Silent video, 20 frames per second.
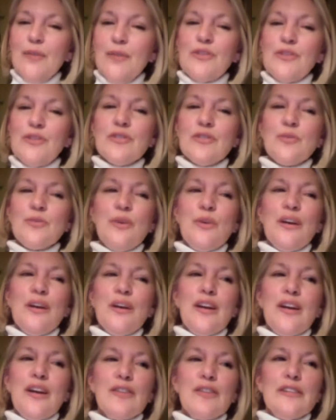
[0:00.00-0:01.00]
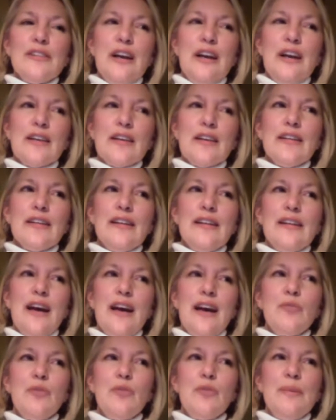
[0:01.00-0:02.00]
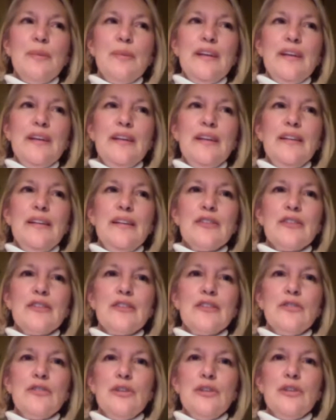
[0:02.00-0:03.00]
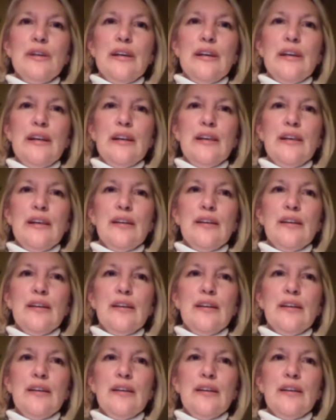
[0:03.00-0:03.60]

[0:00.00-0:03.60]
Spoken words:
which is where Lyanca and I will be interviewing